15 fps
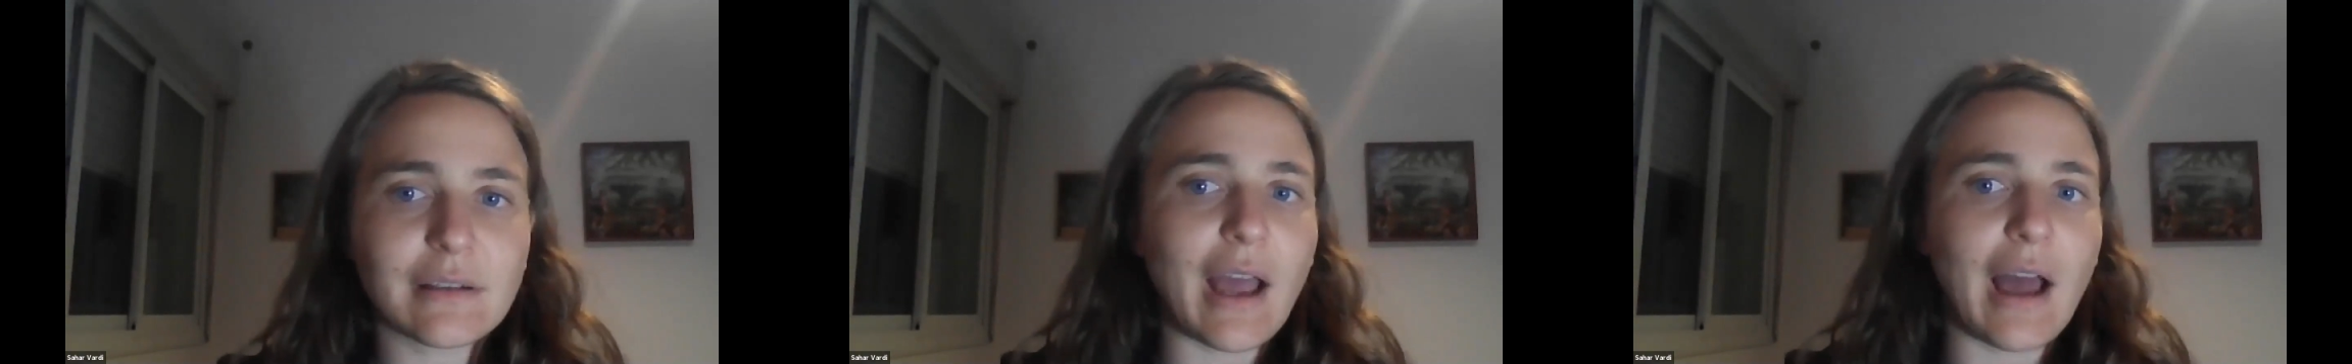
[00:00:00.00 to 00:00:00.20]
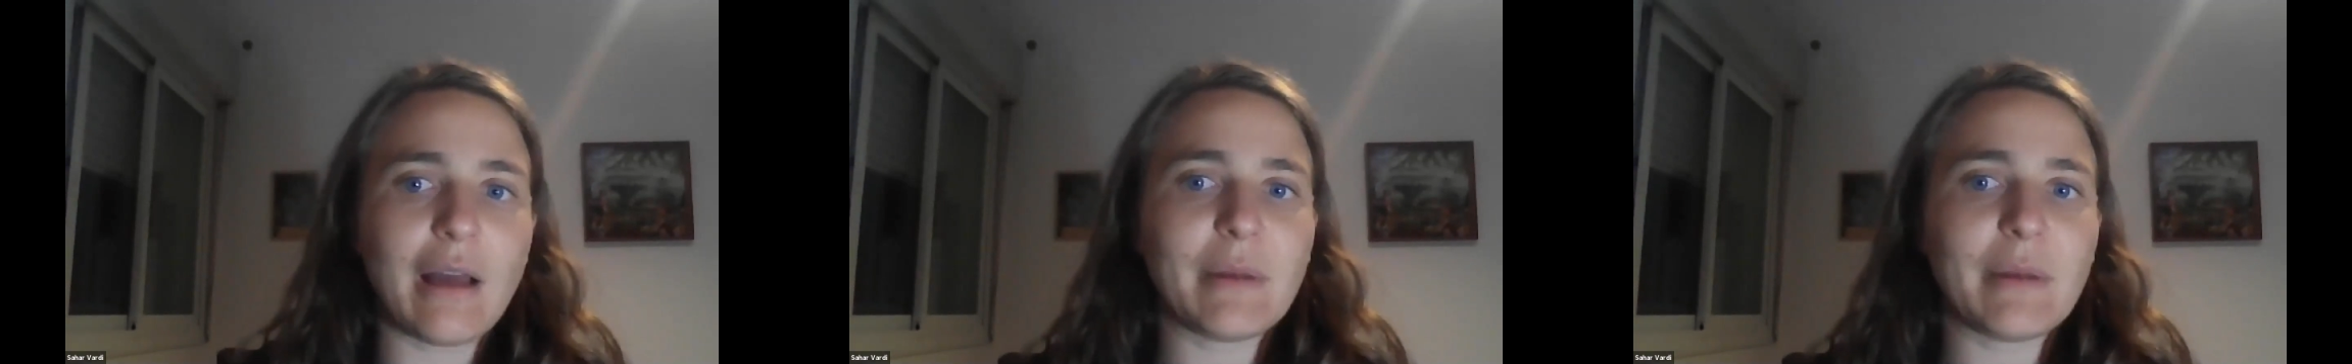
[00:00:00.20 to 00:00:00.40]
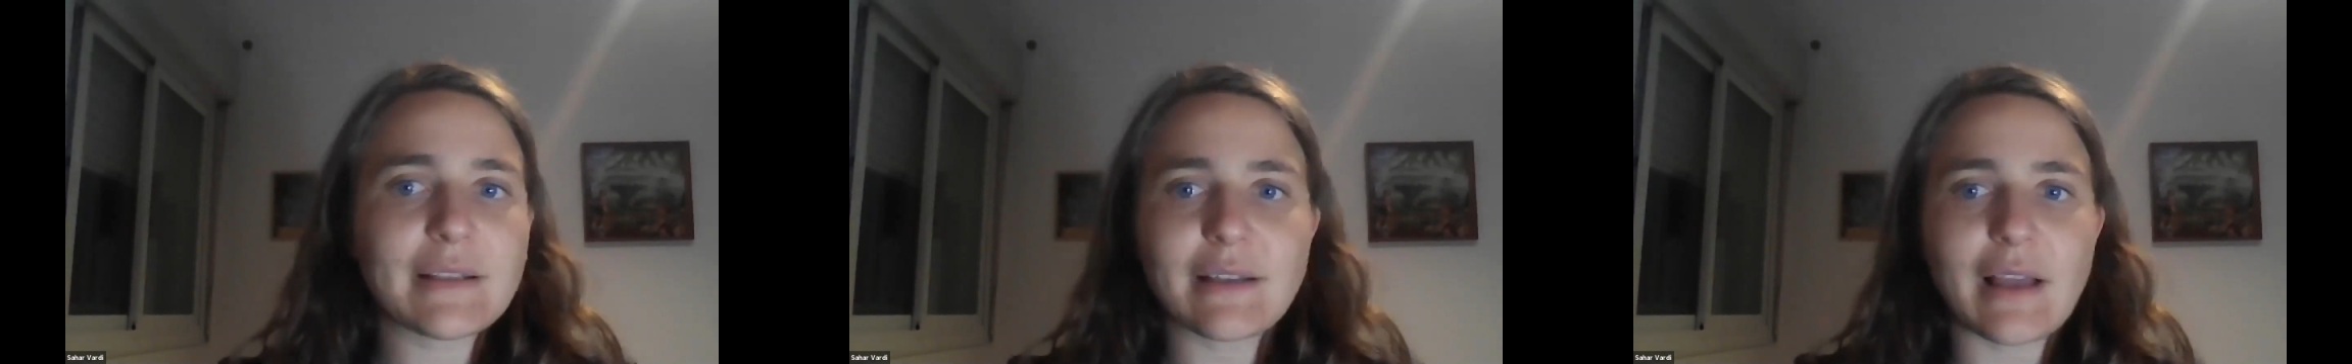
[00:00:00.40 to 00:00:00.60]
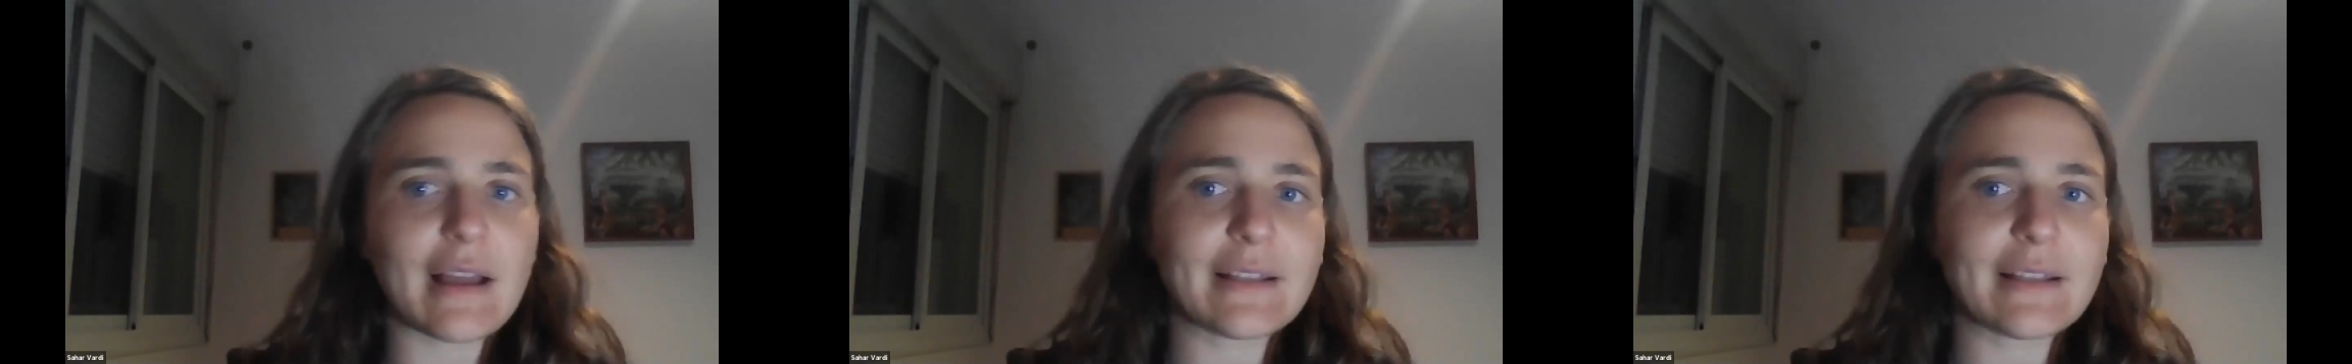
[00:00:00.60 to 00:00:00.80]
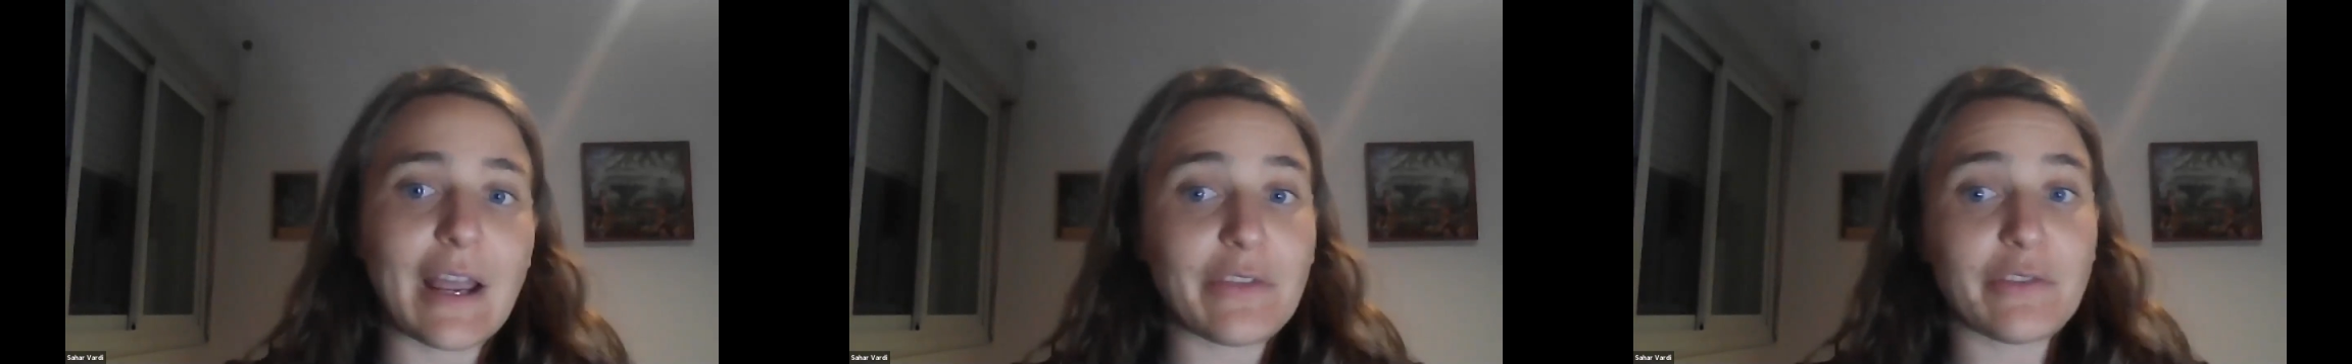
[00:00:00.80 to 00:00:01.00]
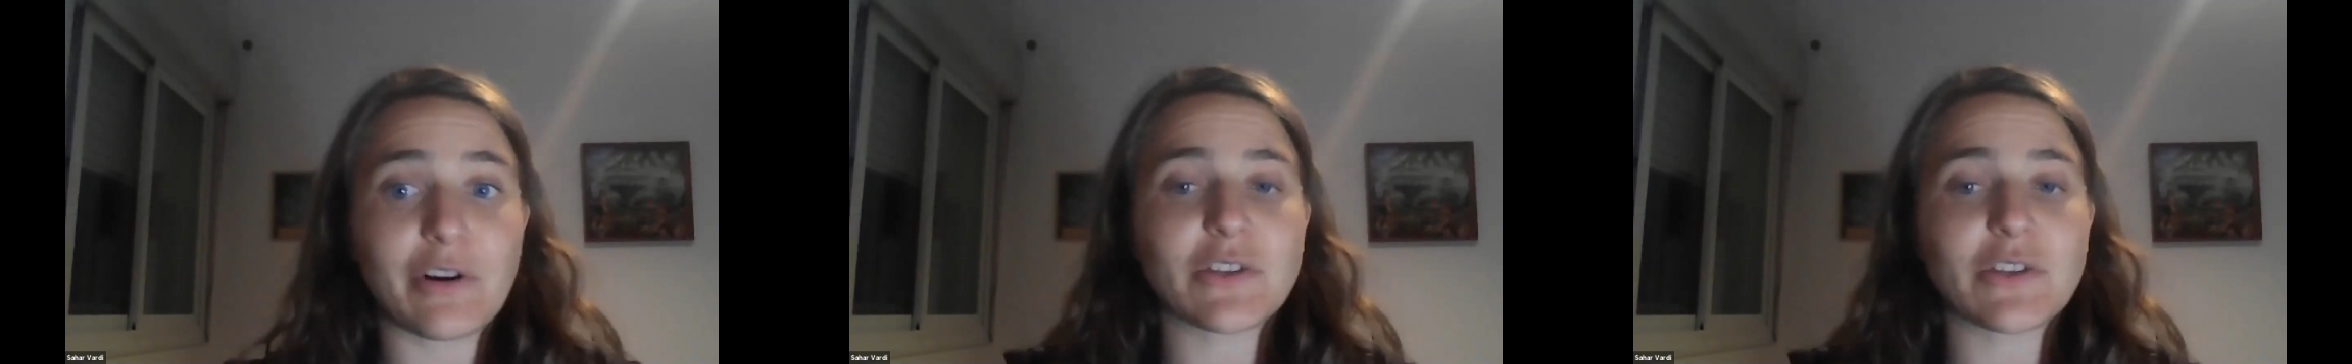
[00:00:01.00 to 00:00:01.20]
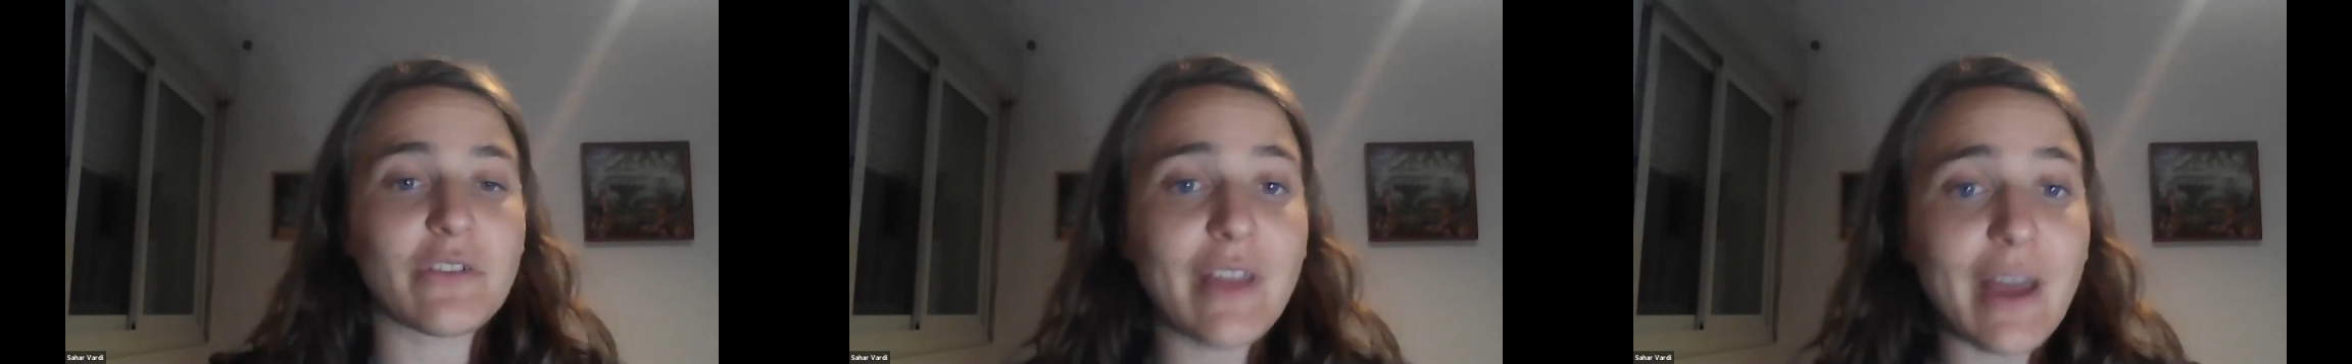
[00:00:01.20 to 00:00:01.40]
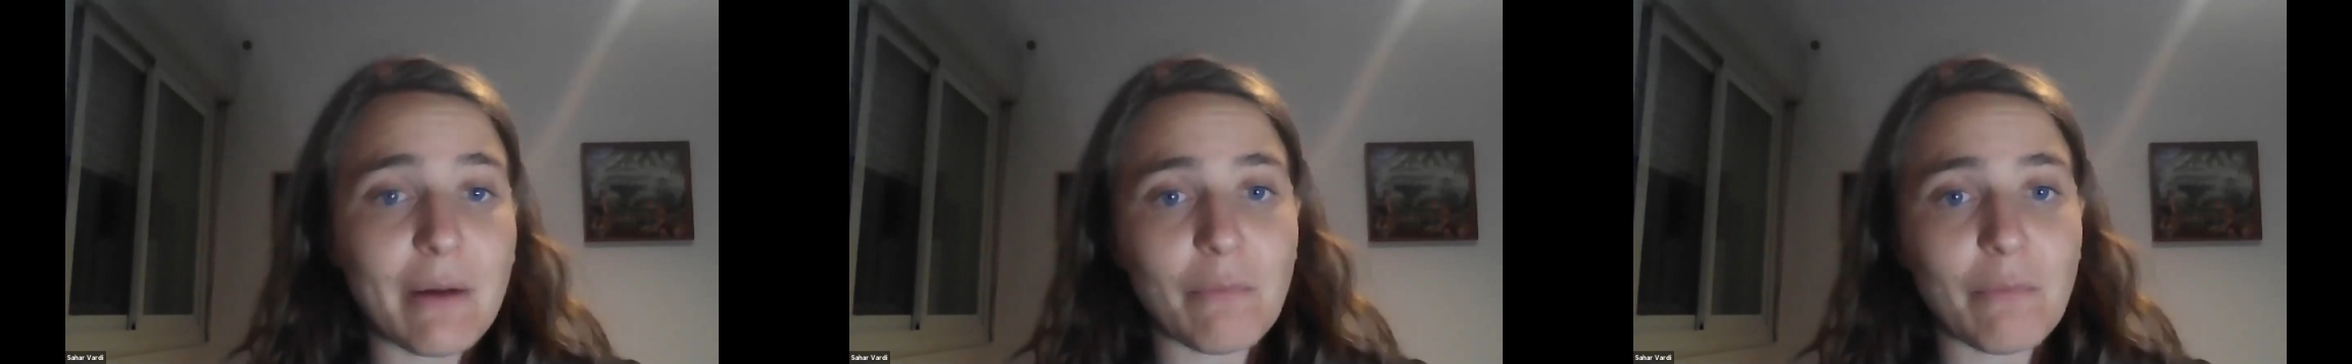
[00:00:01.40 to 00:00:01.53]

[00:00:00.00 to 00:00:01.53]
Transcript: yeah, I mean, it's either us or